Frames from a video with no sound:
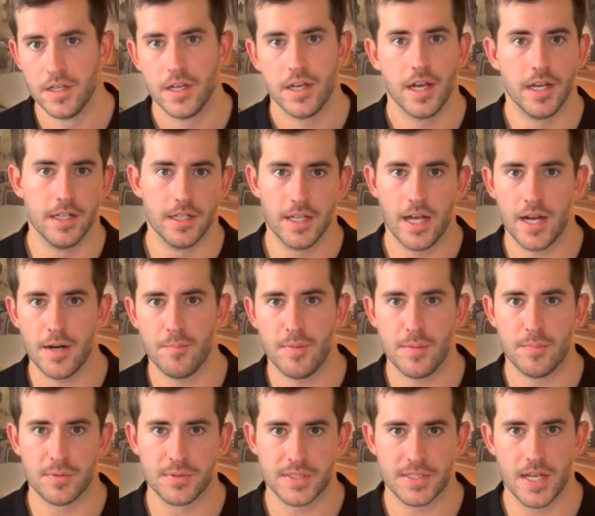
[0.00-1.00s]
And a lot of
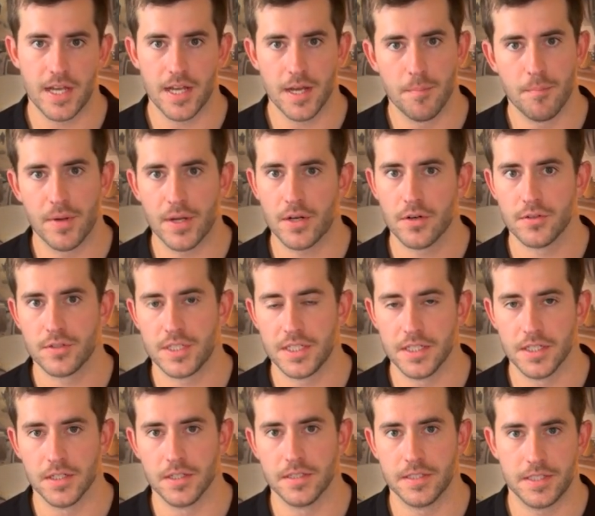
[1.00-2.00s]
people say a bigger
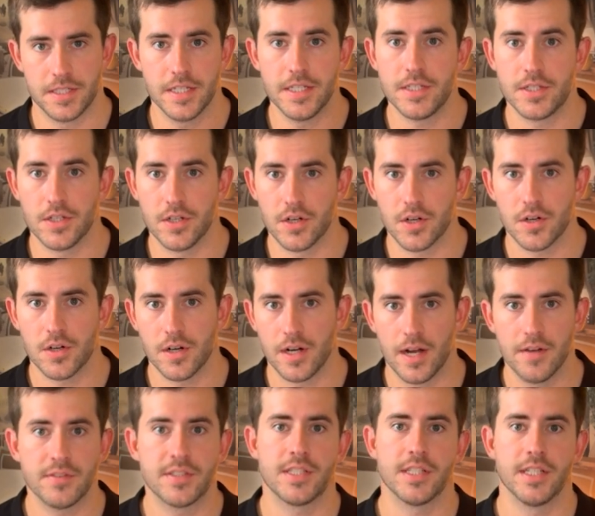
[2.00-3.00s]
deal is easier. And
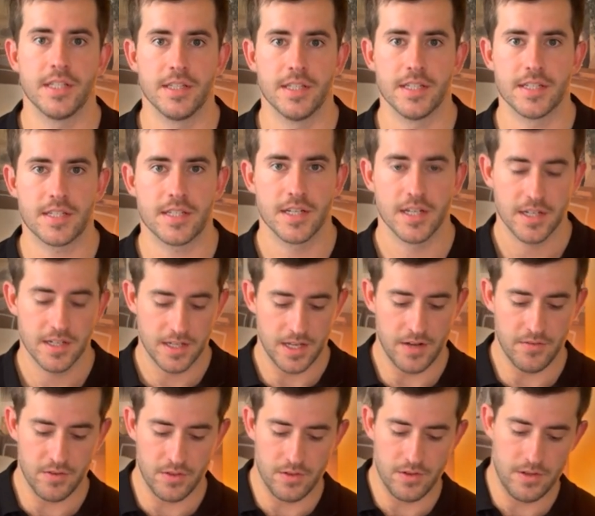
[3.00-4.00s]
I've seen this
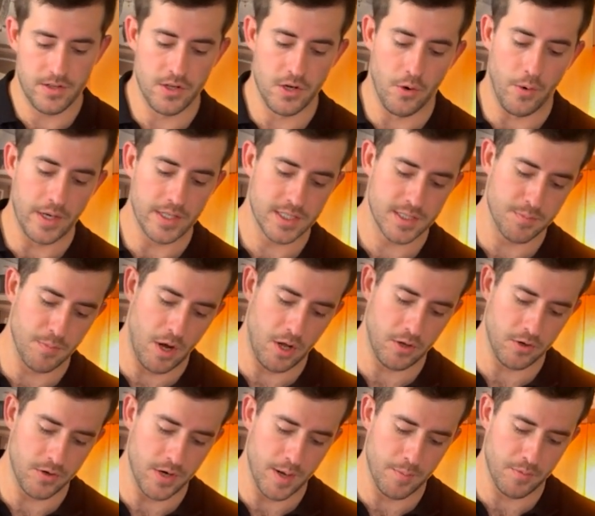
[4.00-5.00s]
even, at
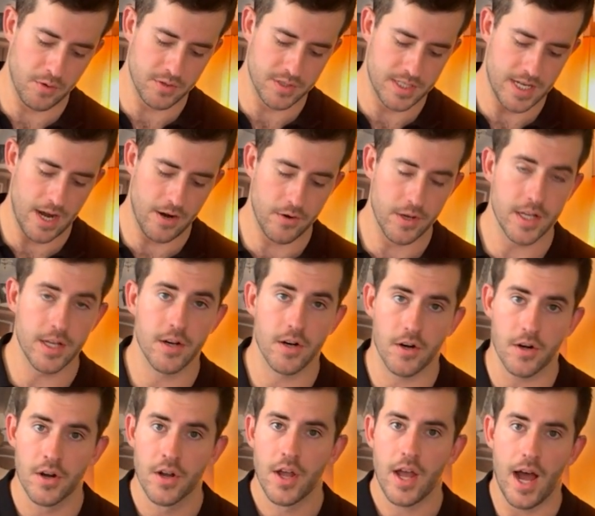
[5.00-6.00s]
smaller numbers down
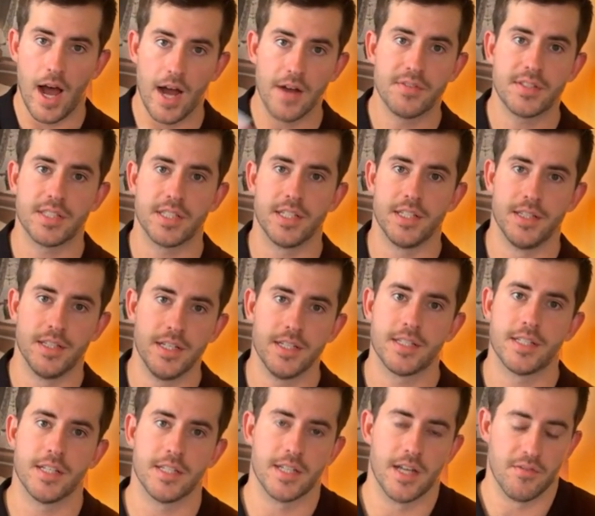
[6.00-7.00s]
here. I've seen this
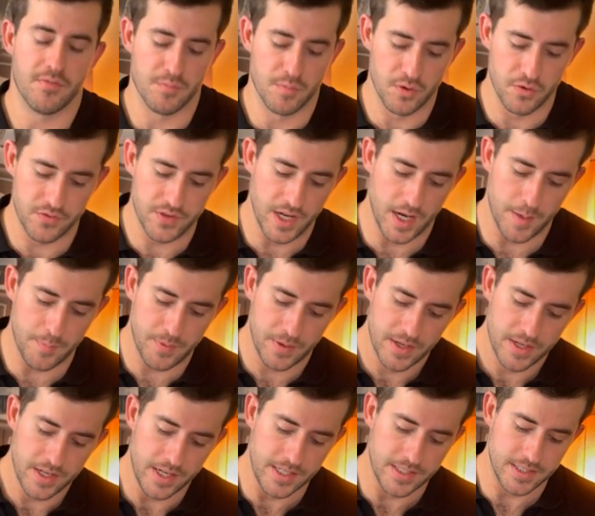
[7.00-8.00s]
as I've moved up.
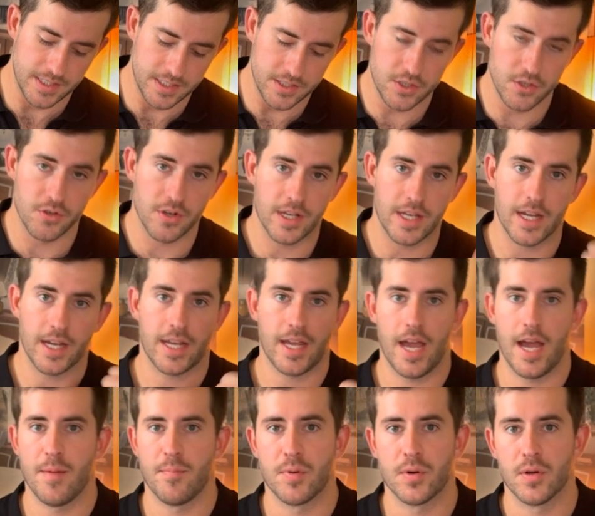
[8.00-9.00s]
It's easier to get
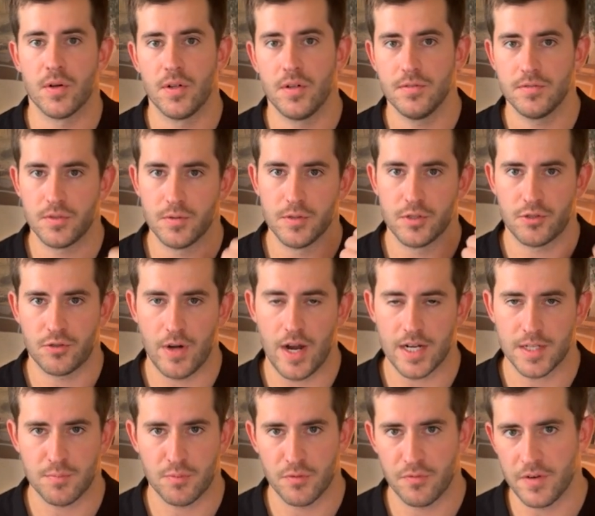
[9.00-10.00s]
capital, to
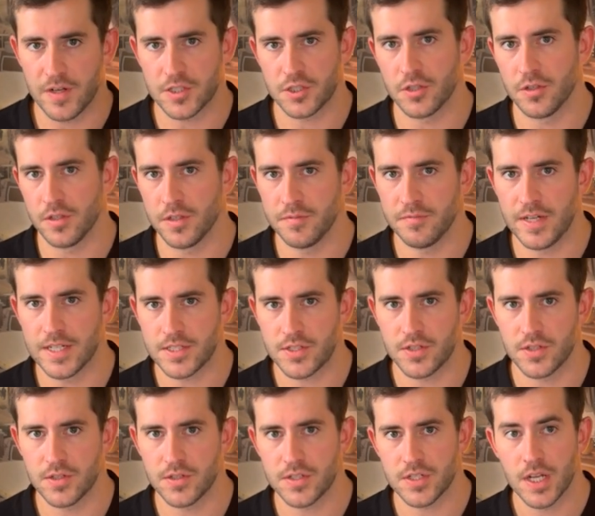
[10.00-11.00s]
attract professional
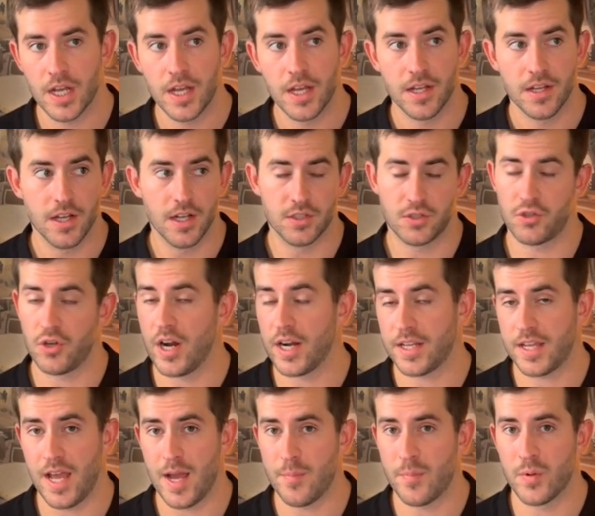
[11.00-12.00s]
investors, attract
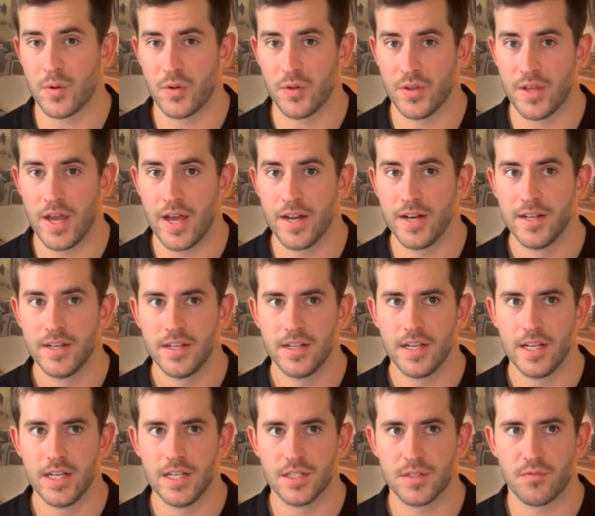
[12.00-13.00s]
capital that
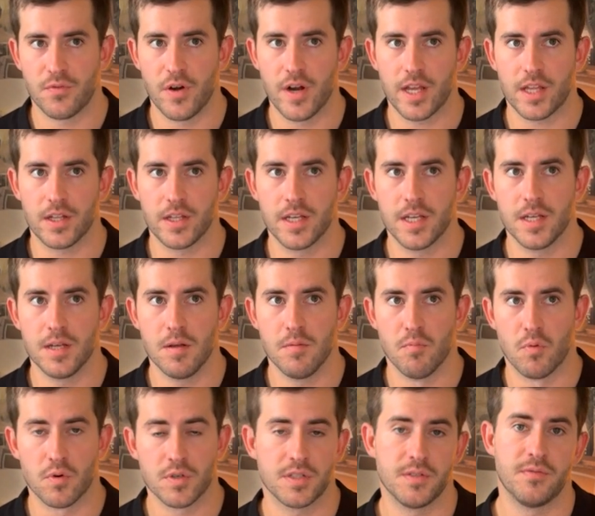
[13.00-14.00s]
is frankly
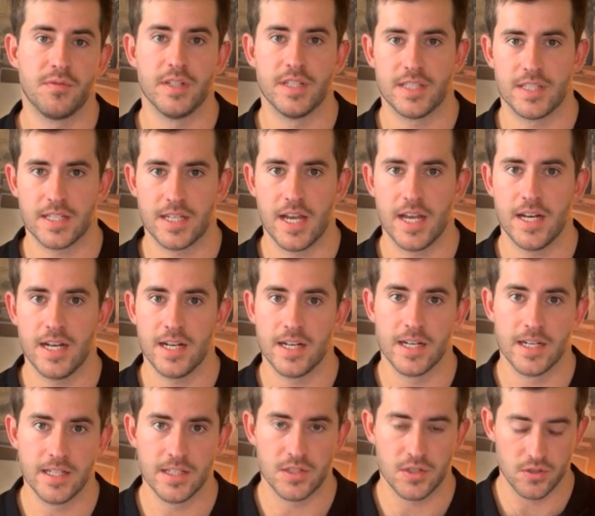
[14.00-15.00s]
more sophisticated
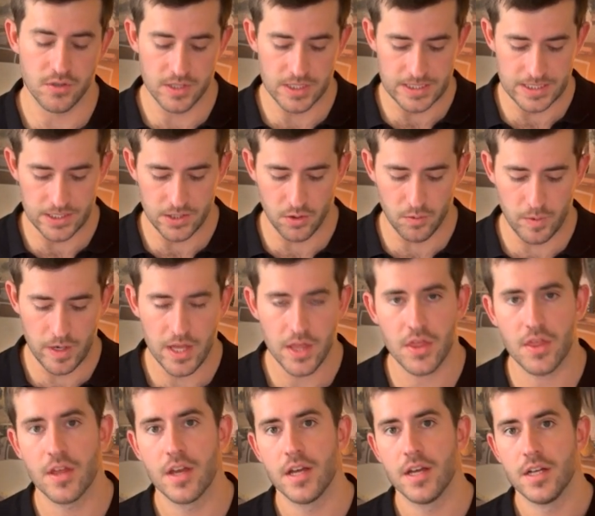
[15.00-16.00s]
and easier to deal with,
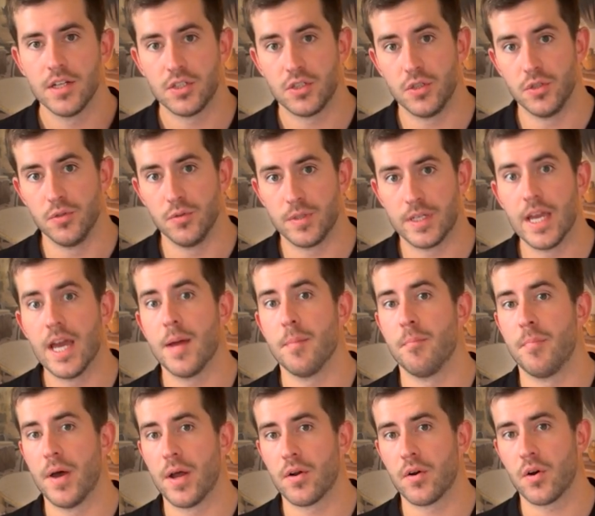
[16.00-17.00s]
to get
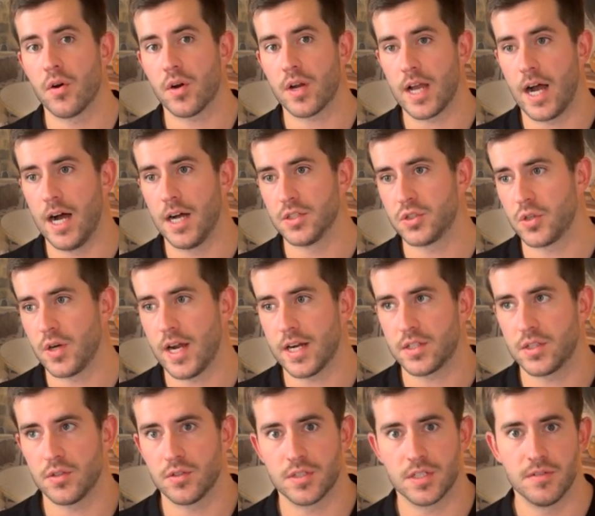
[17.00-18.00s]
better
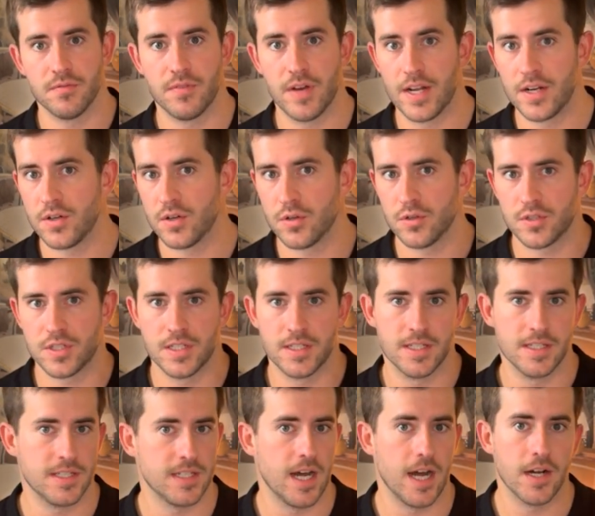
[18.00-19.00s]
contractors and vendors and
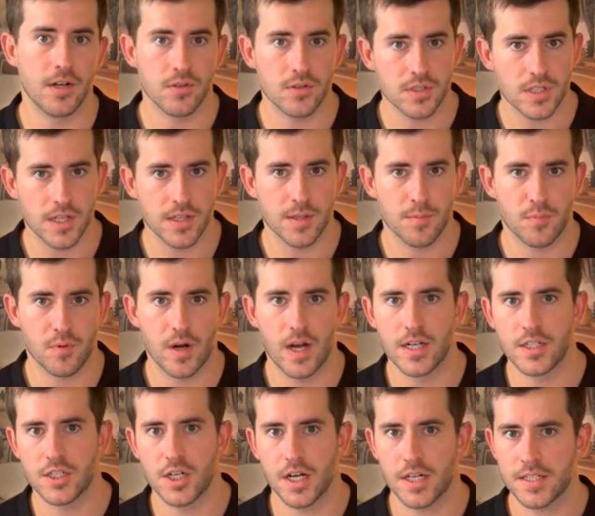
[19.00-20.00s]
designers on the
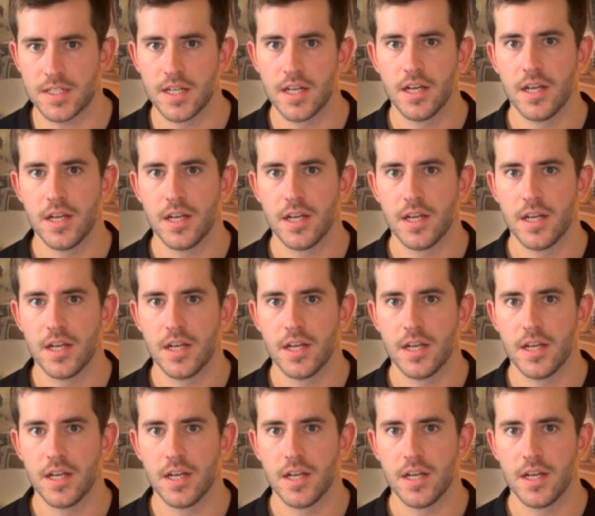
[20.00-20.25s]
project.